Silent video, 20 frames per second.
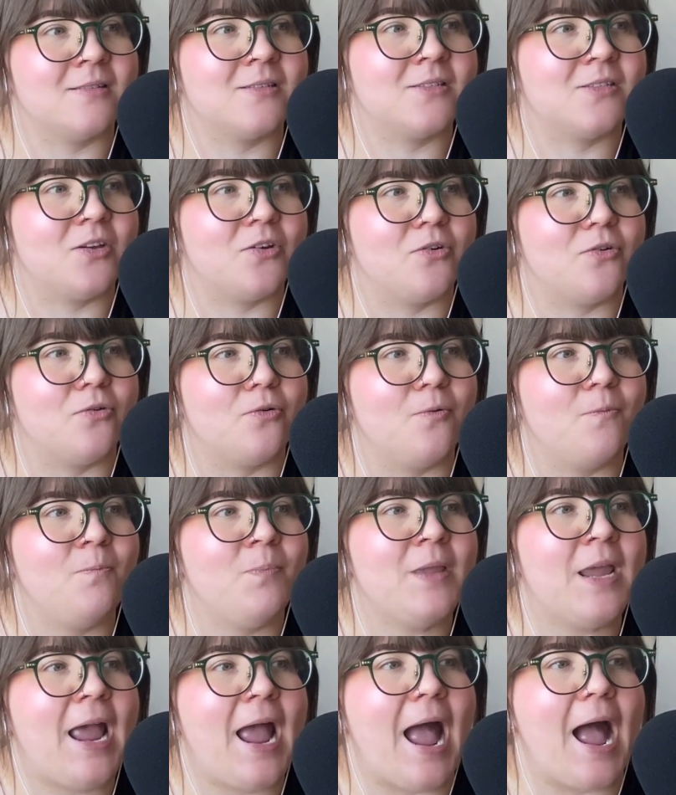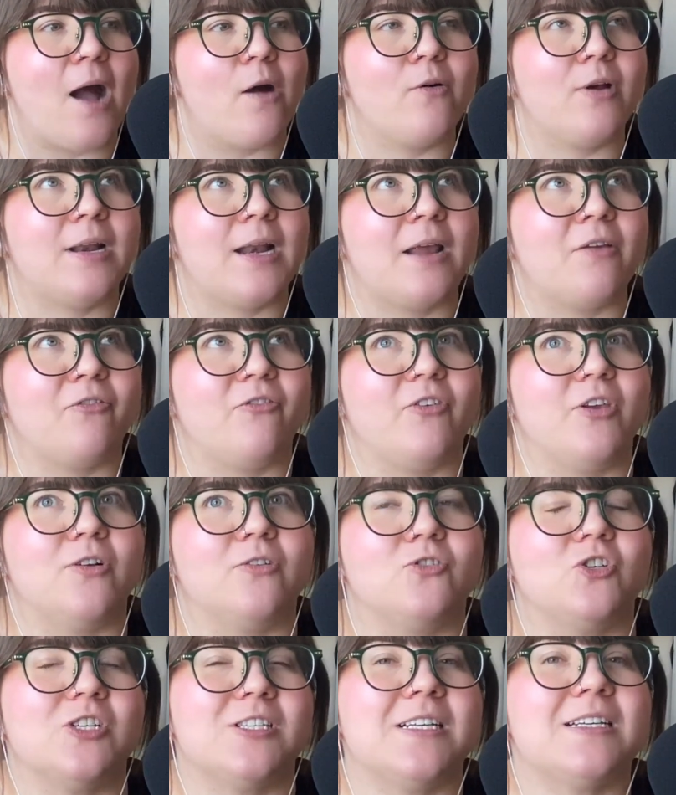So how can I feel
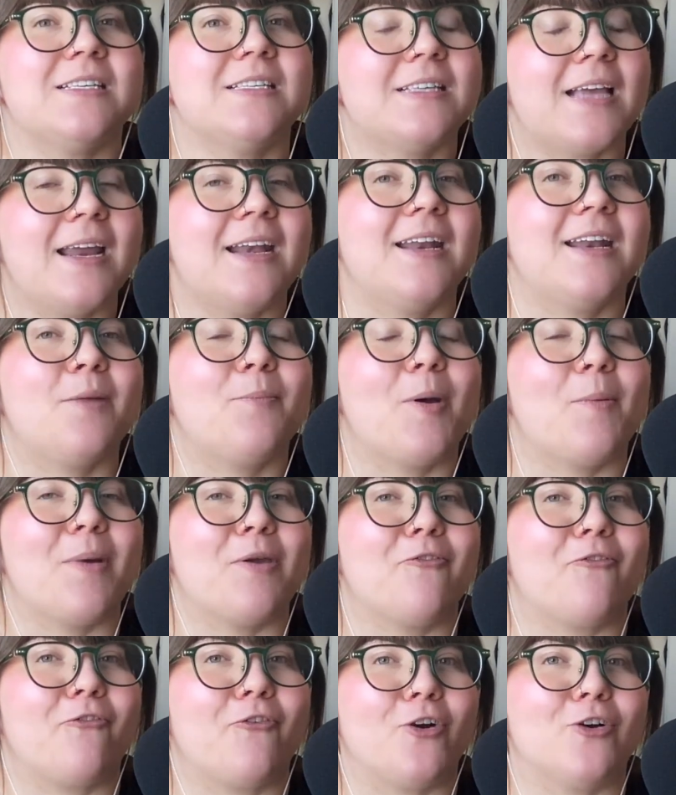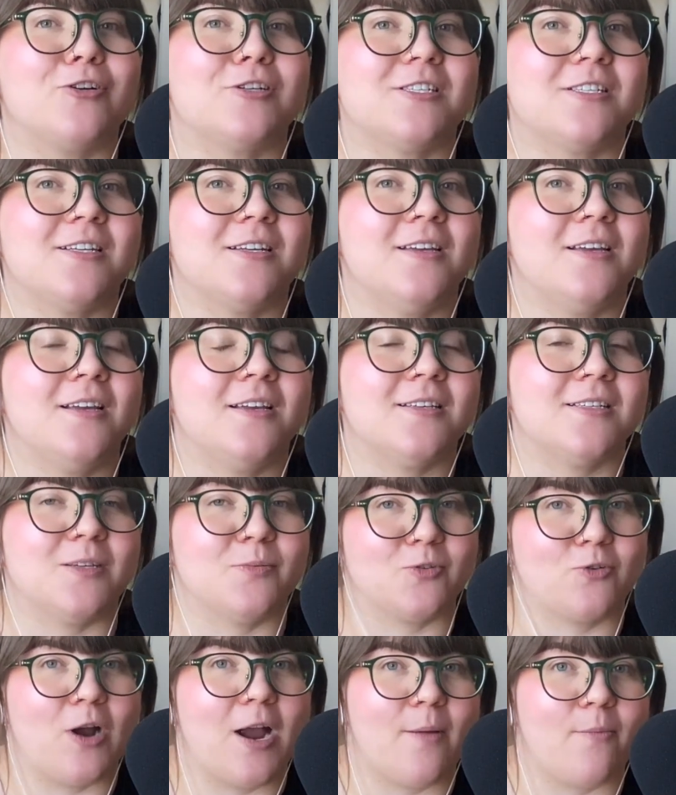just excited about my first
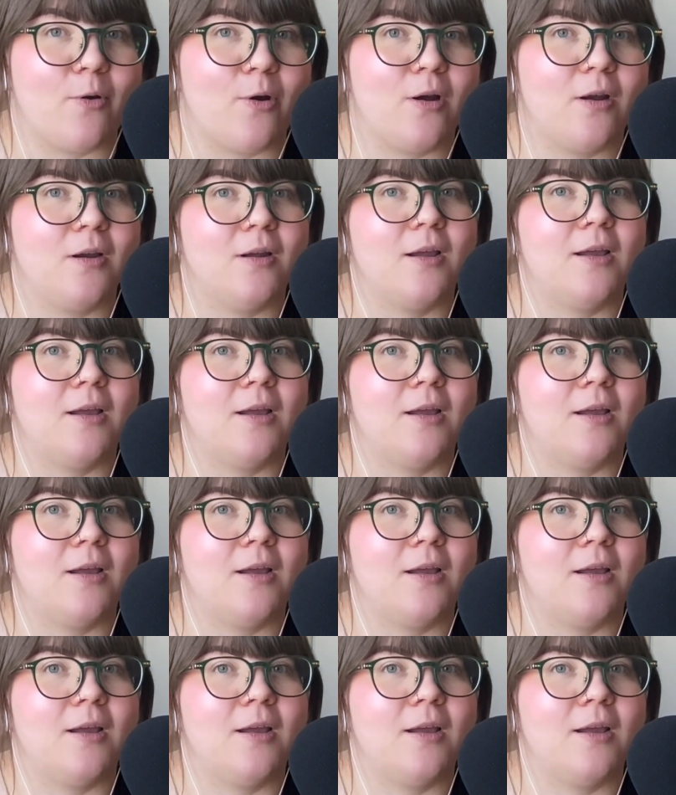subscriber?